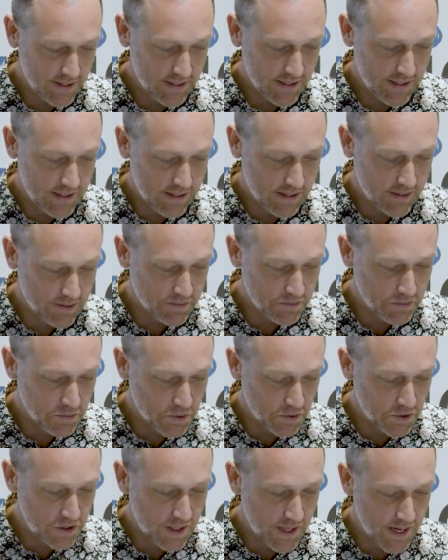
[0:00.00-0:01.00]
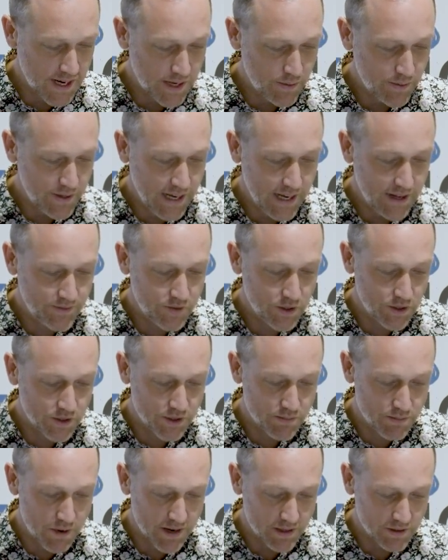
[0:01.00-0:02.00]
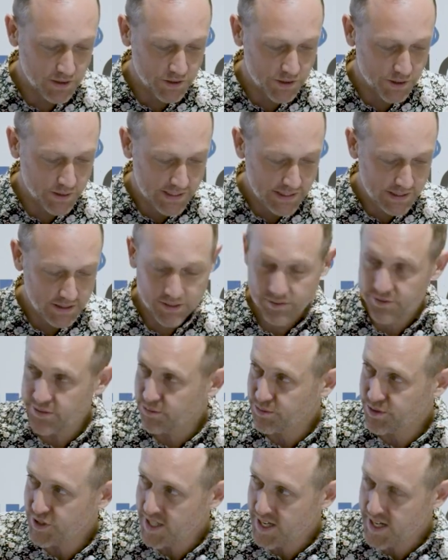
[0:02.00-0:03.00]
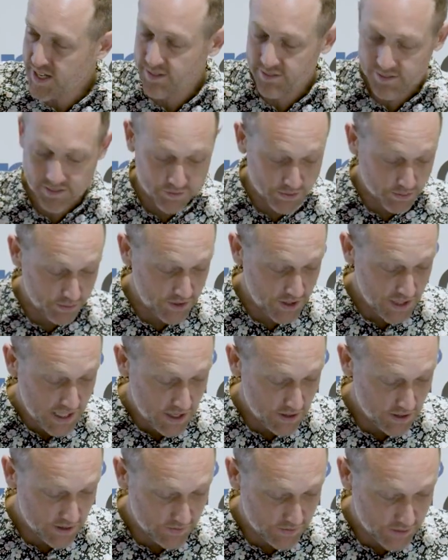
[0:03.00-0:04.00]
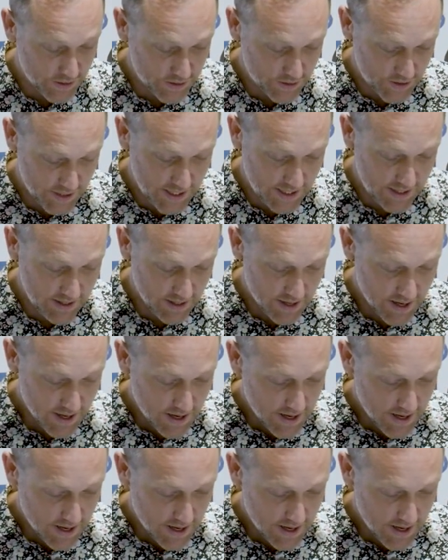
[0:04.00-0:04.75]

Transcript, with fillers: Uh, today we have Dr. Michael Doyle from Sydney, from Sydney University.